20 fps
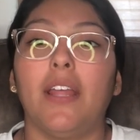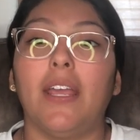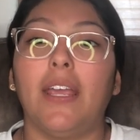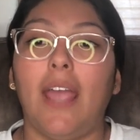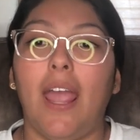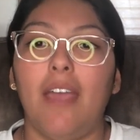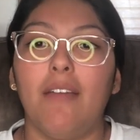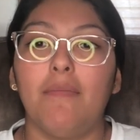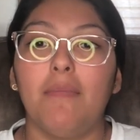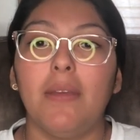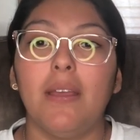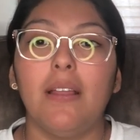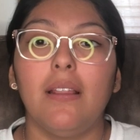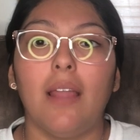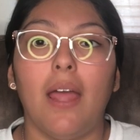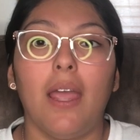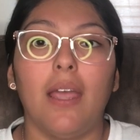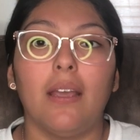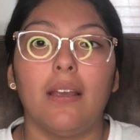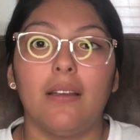gave me,
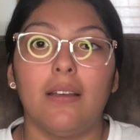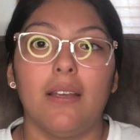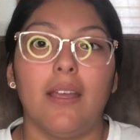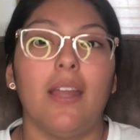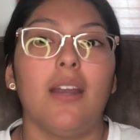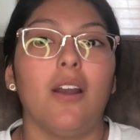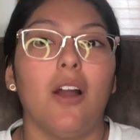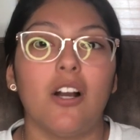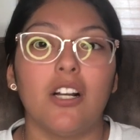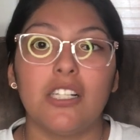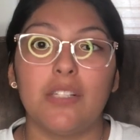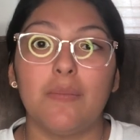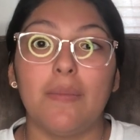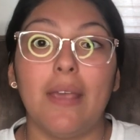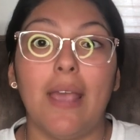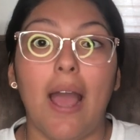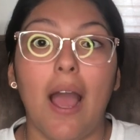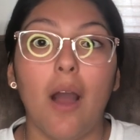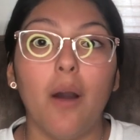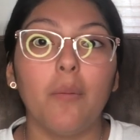like it knocks
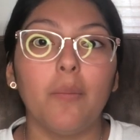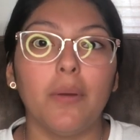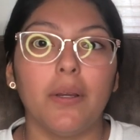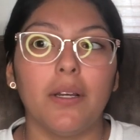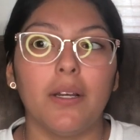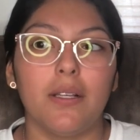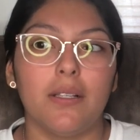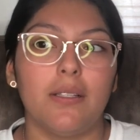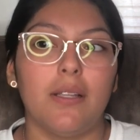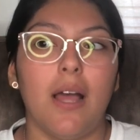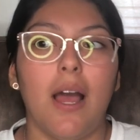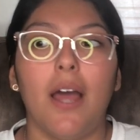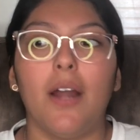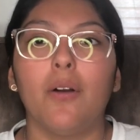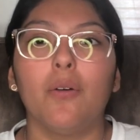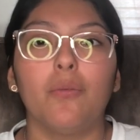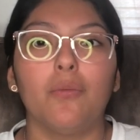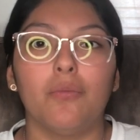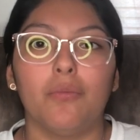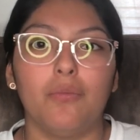me out, because I
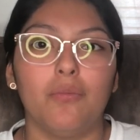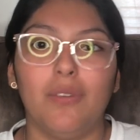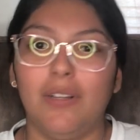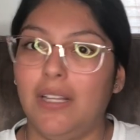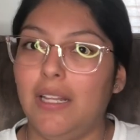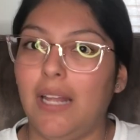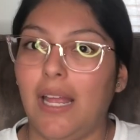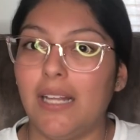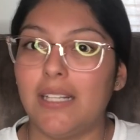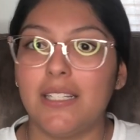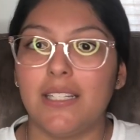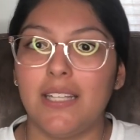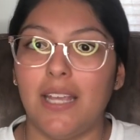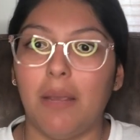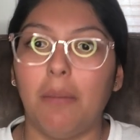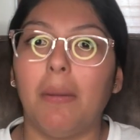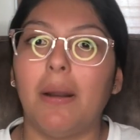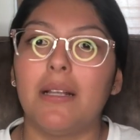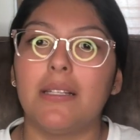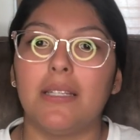don't really like to
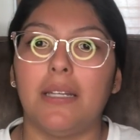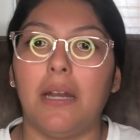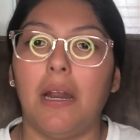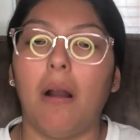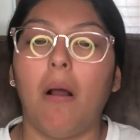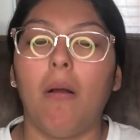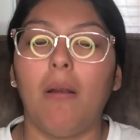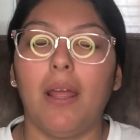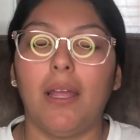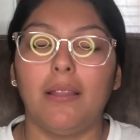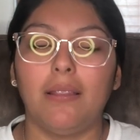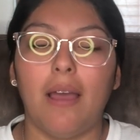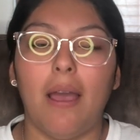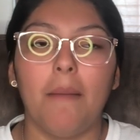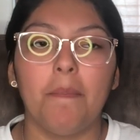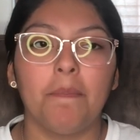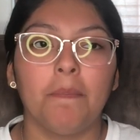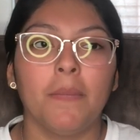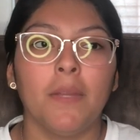take medicine at all like that.